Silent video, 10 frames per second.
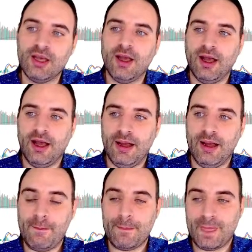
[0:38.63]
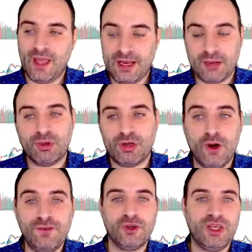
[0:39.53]
And I'm going to
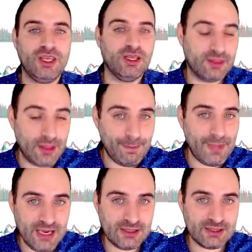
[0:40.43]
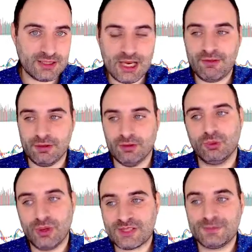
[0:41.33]
offer you here the main scenario, and I
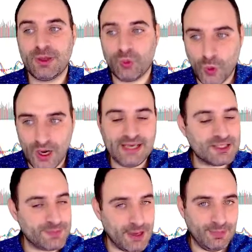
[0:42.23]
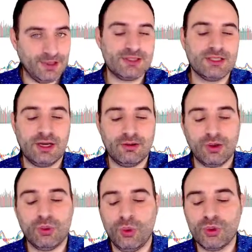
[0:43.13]
will explain why it is my main scenario, and I
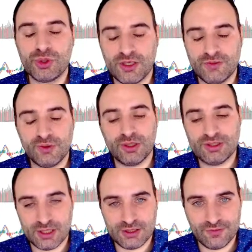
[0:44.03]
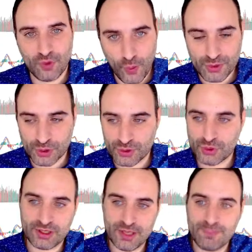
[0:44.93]
will also give you alternative options.
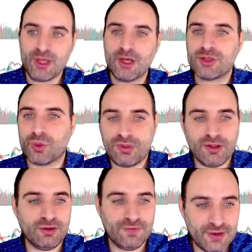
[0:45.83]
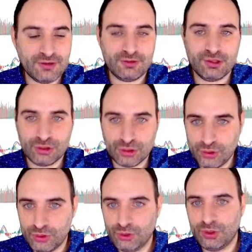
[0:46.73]
Okay, so without further
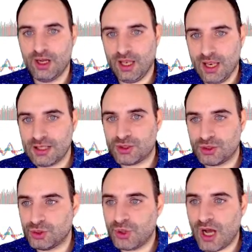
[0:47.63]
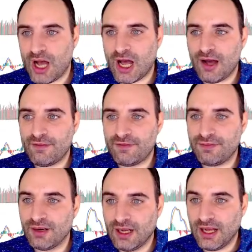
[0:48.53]
ado, let's have
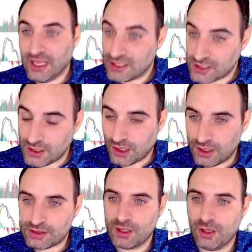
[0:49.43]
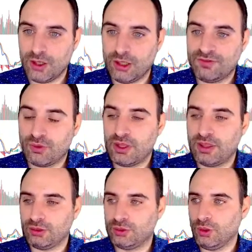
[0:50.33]
a start off with the
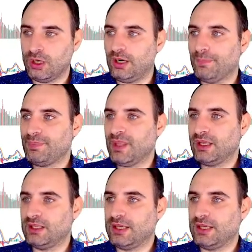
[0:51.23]
dollar yen.